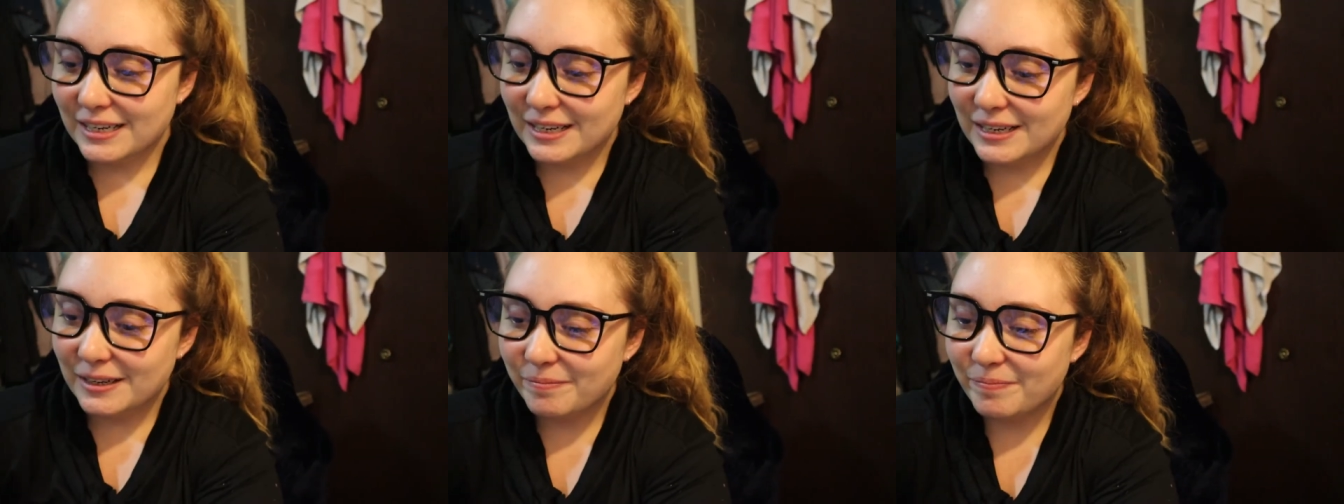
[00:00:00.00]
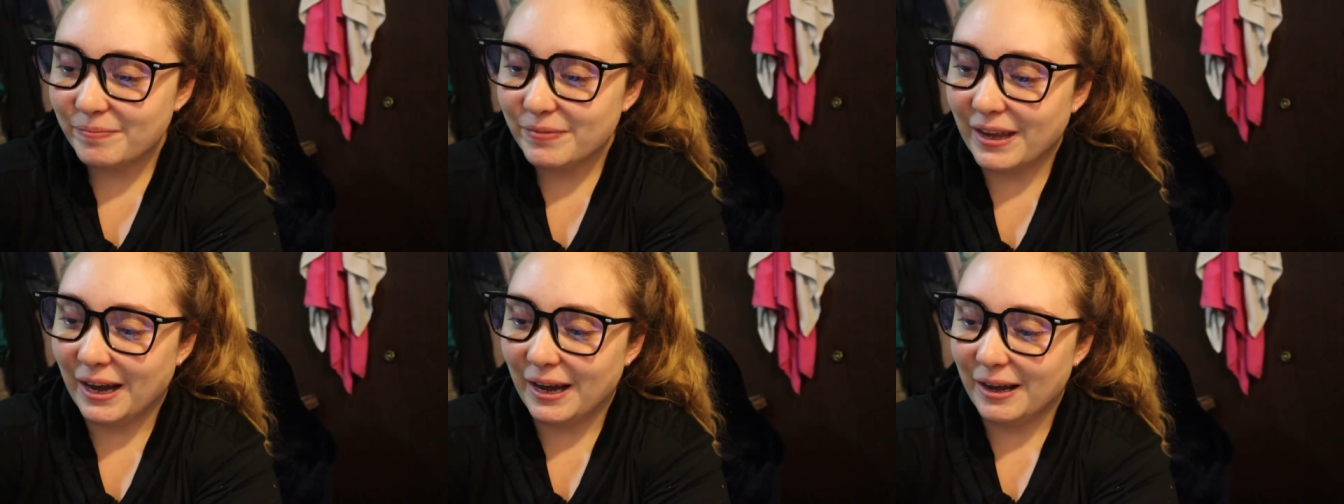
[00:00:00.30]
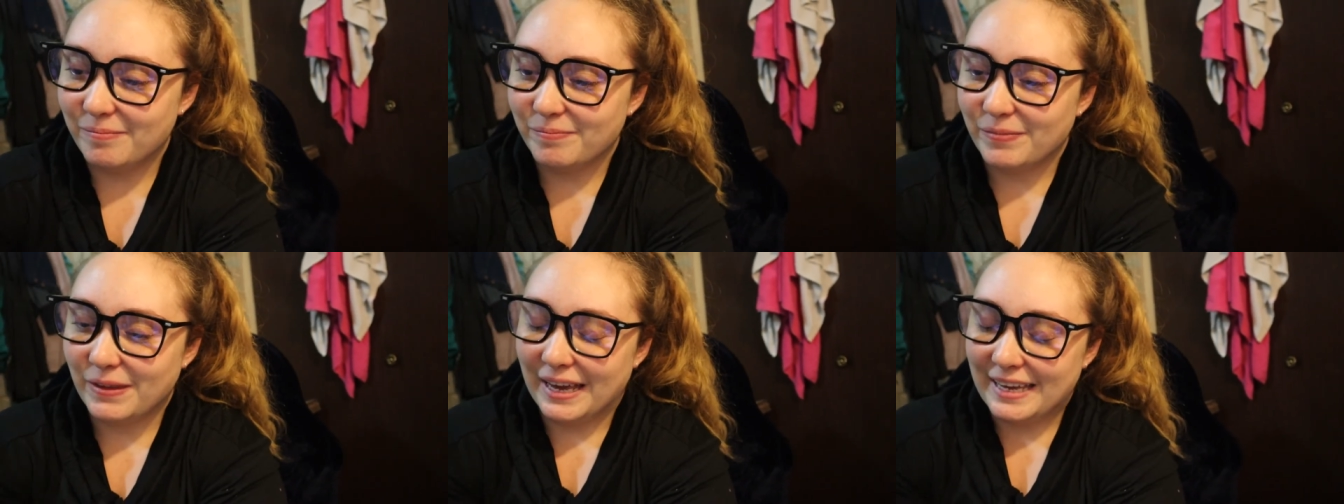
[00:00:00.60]
in it.
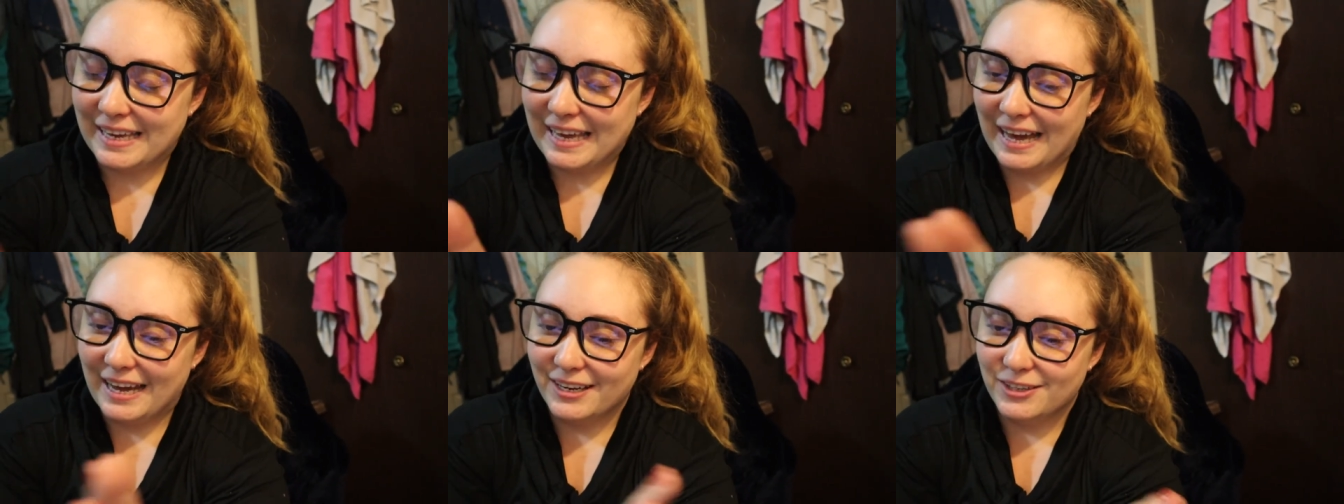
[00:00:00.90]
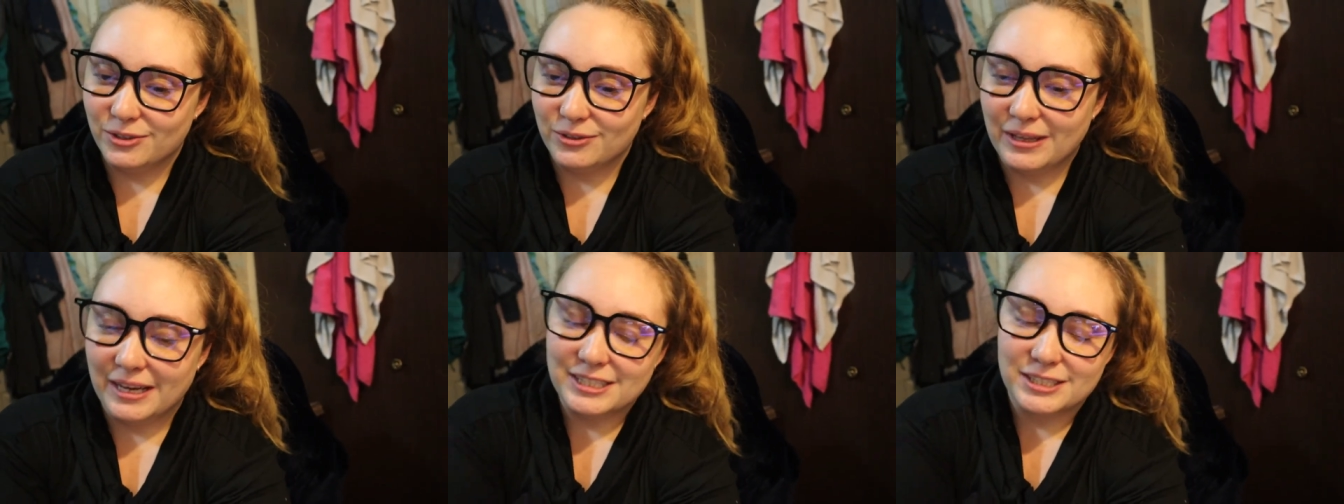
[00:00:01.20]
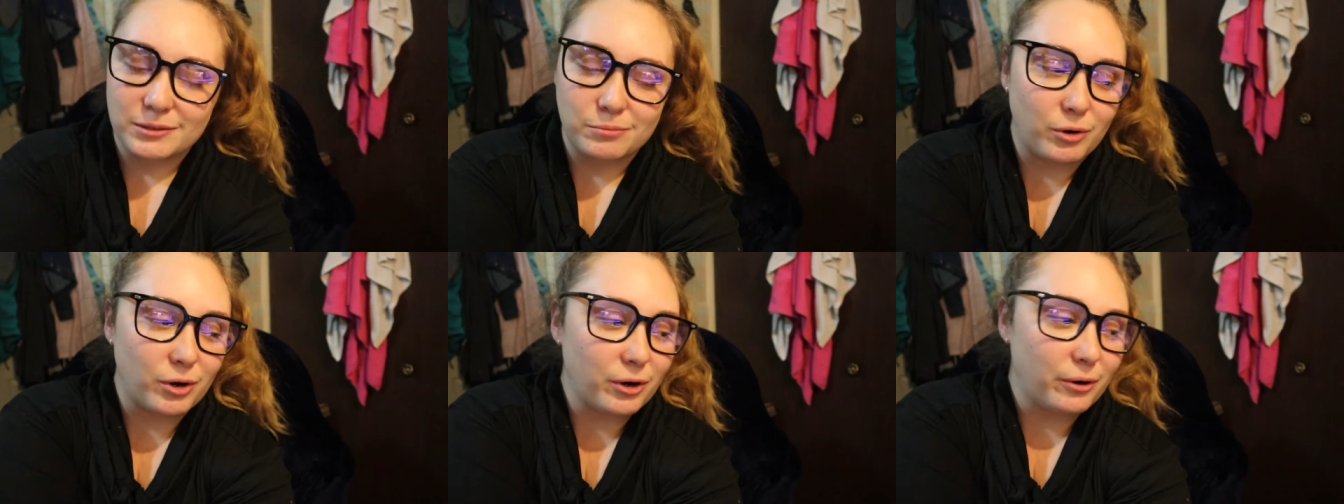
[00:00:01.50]
Um, I can do that
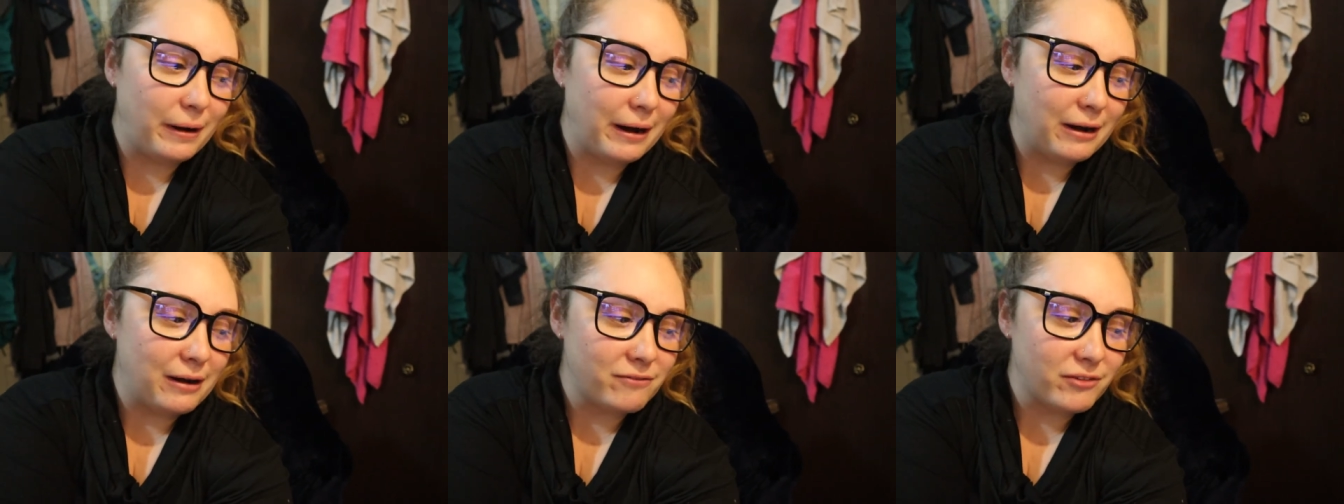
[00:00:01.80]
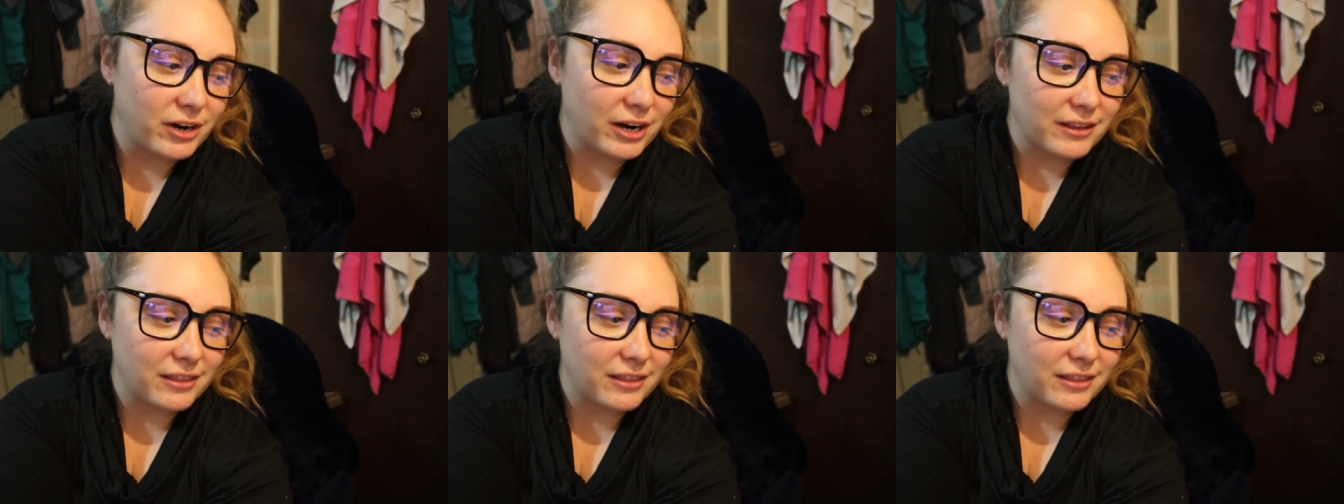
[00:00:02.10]
tomorrow, however.